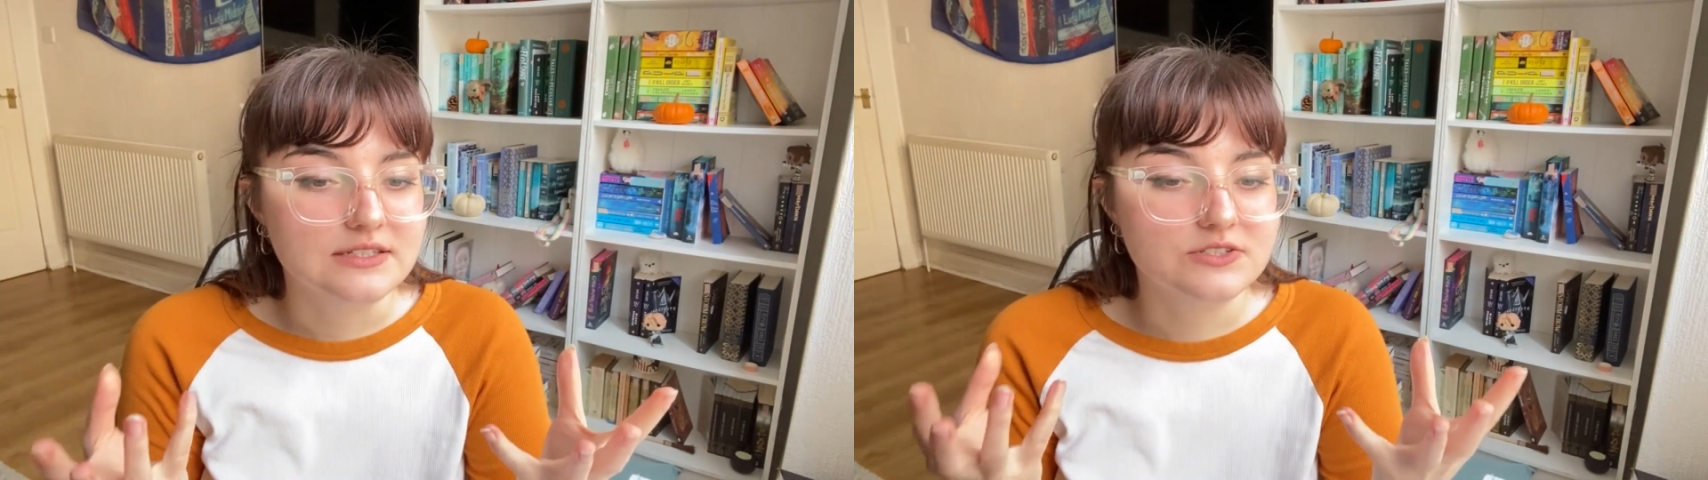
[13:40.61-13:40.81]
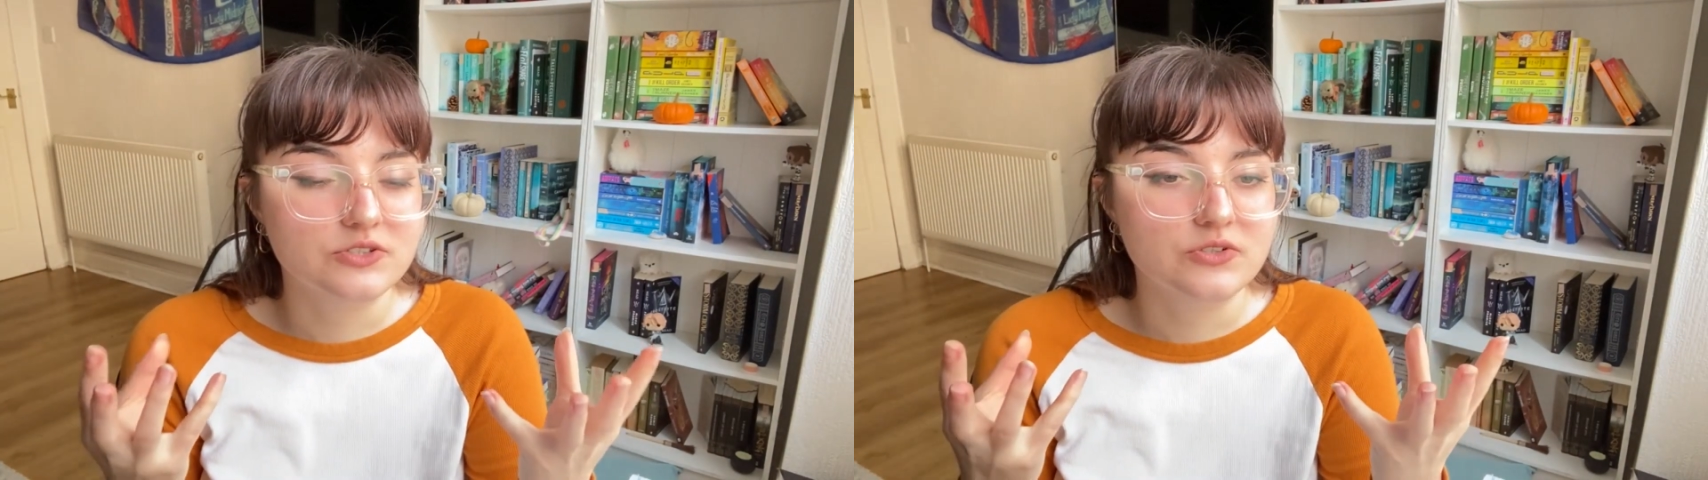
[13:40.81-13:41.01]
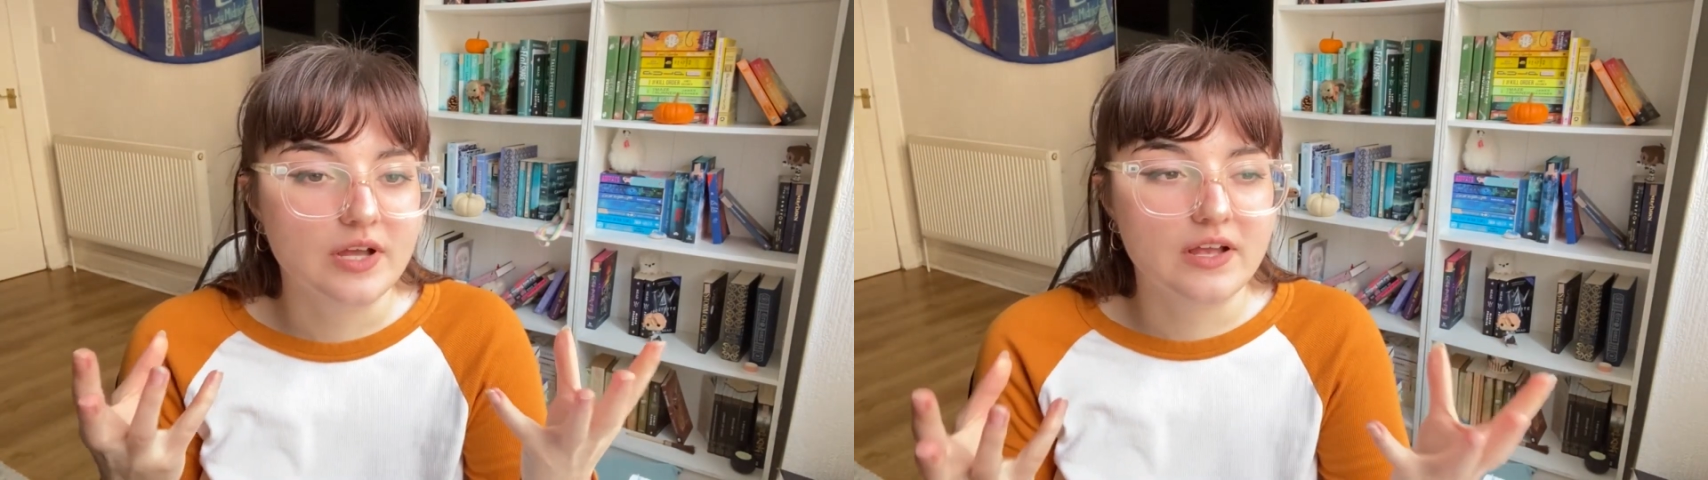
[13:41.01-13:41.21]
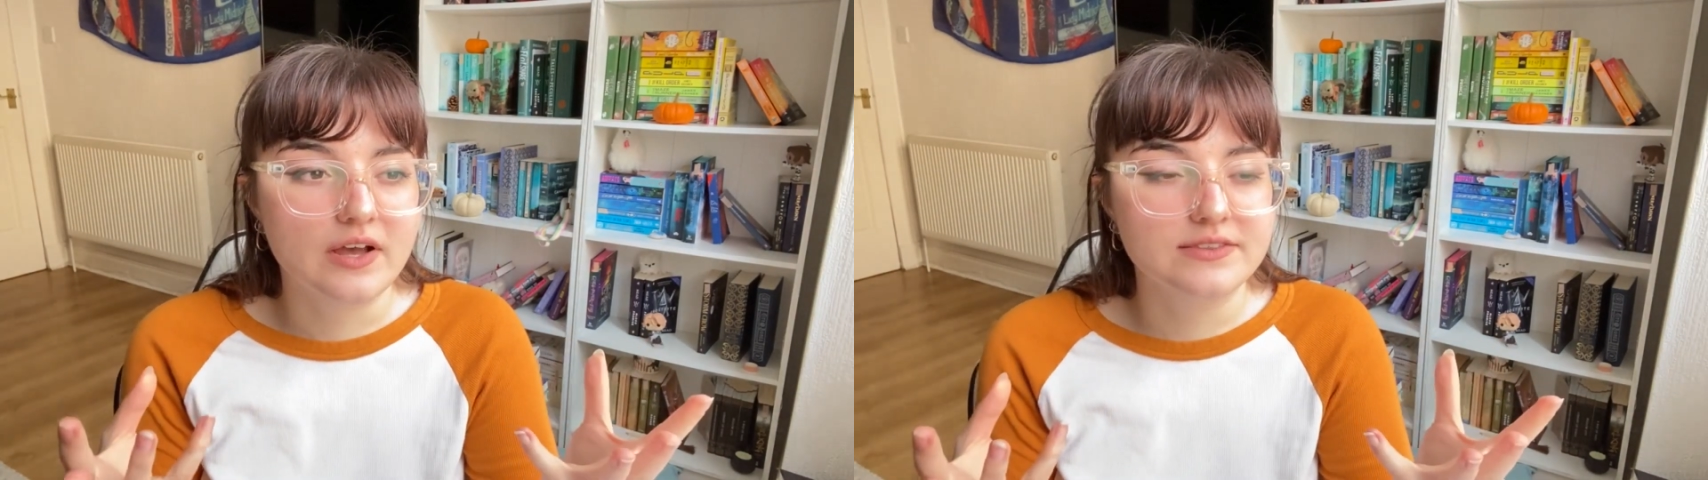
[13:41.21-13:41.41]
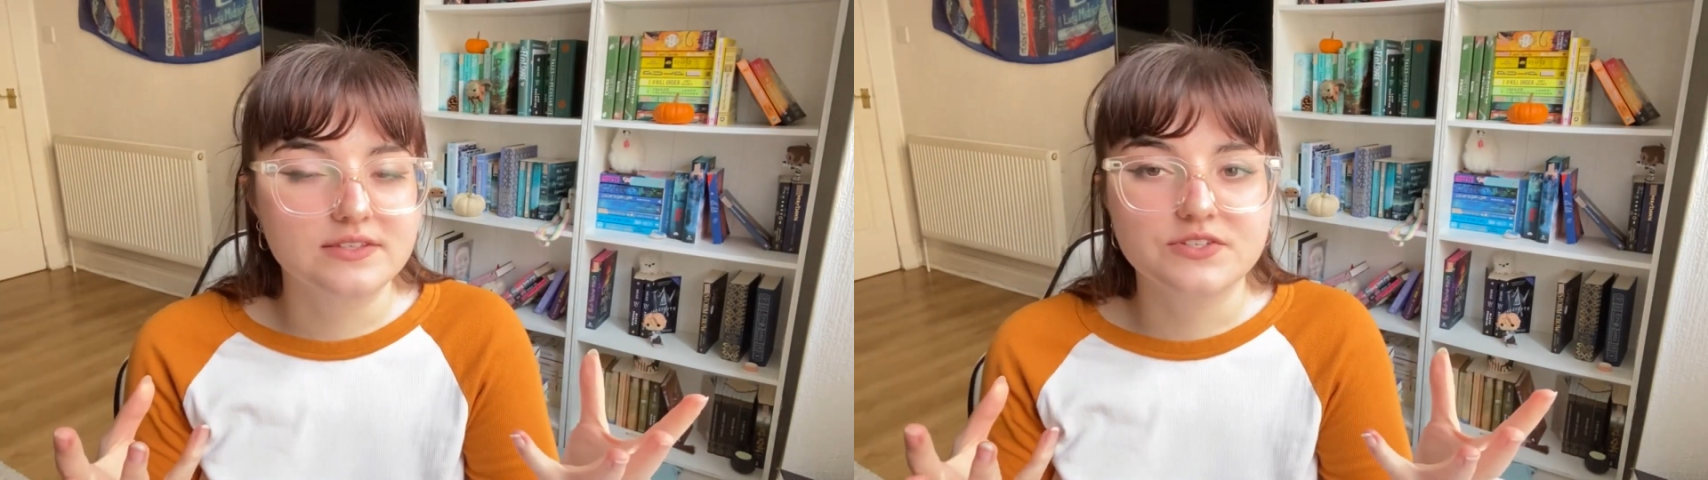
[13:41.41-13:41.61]
So I
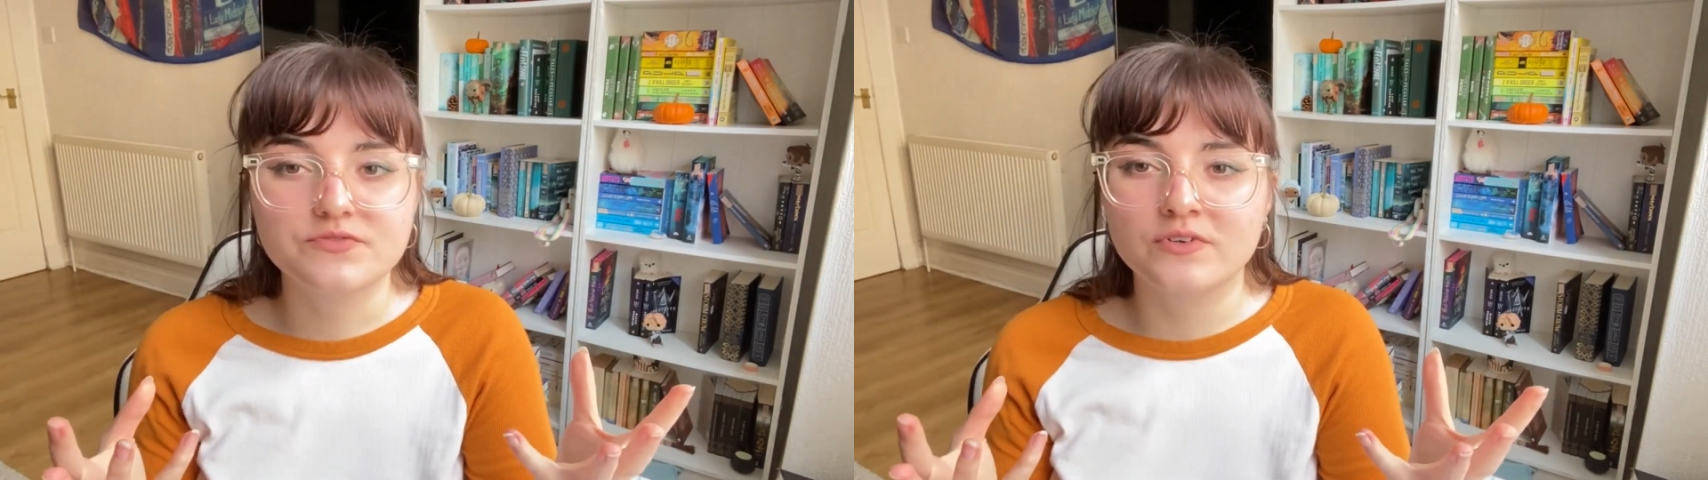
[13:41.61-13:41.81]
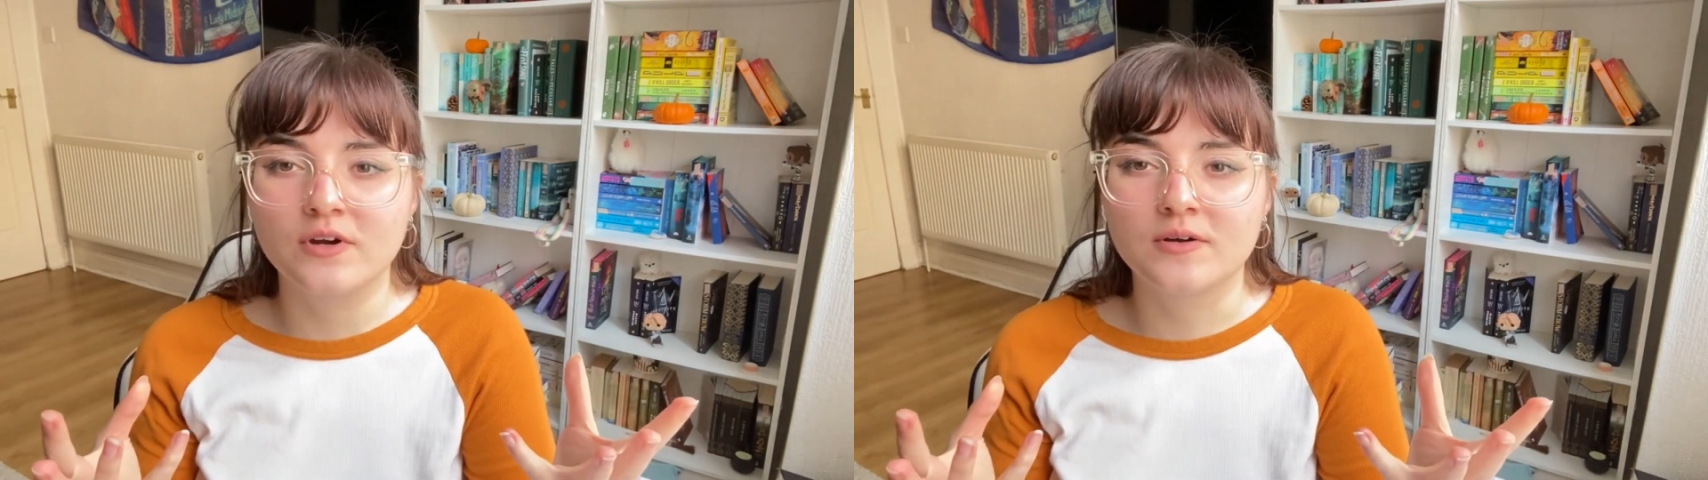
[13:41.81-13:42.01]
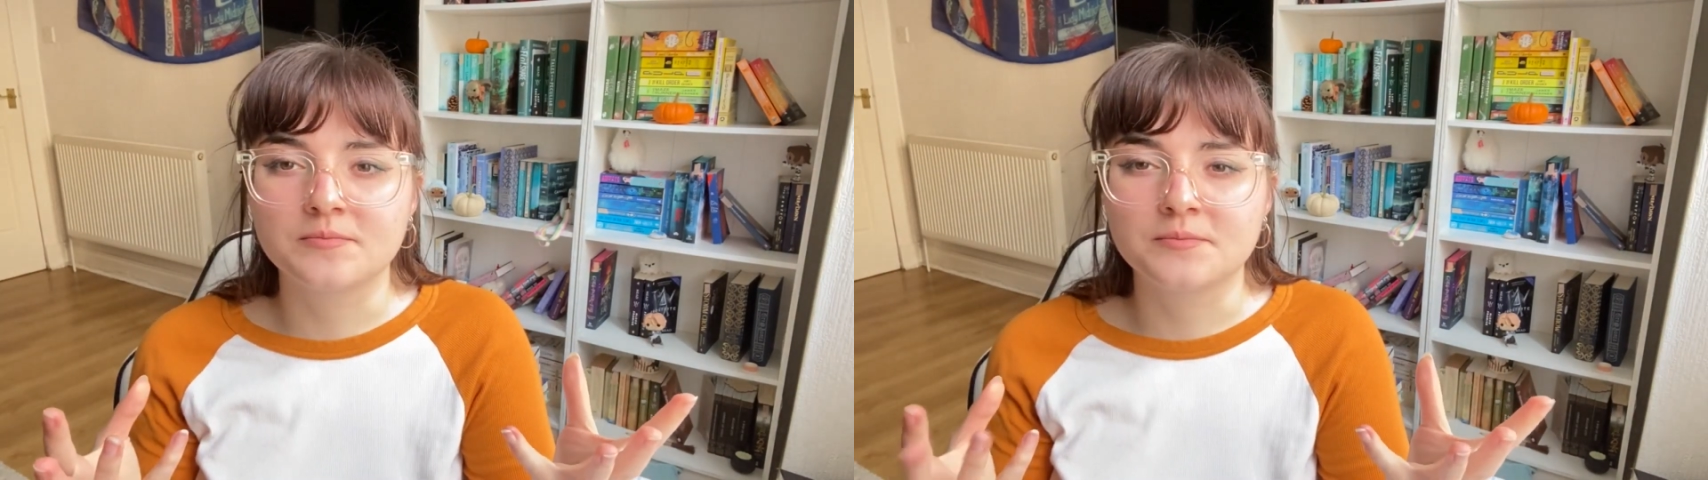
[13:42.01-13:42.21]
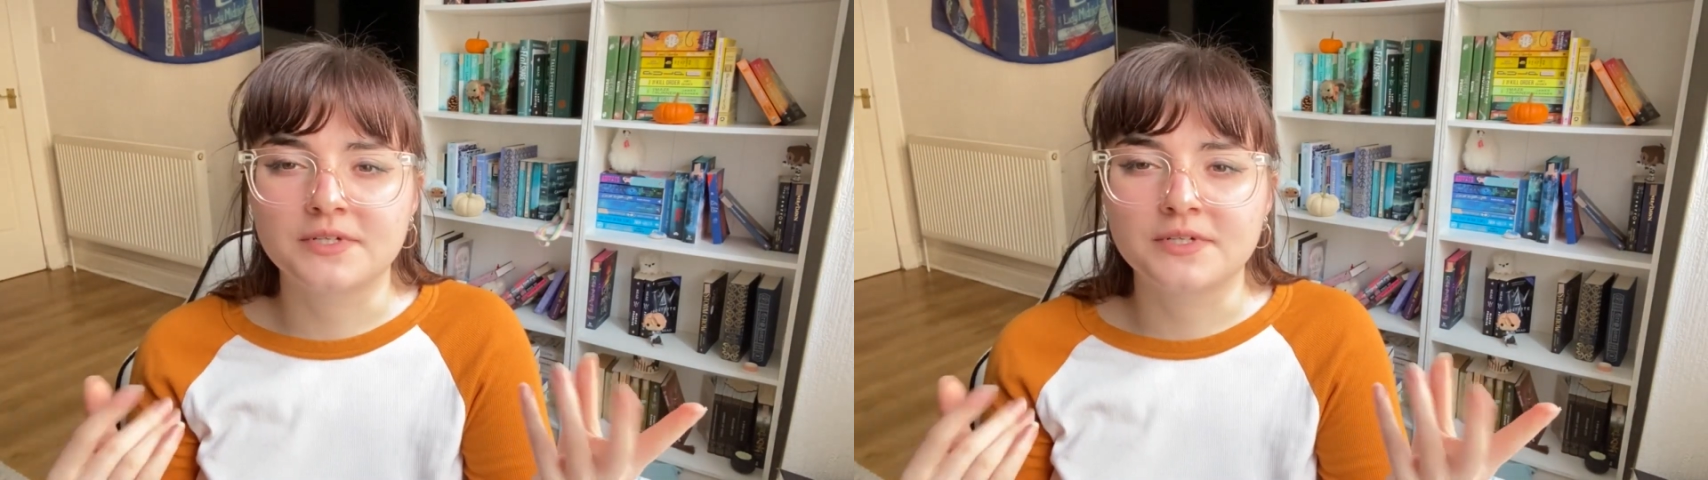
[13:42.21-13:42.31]
got these from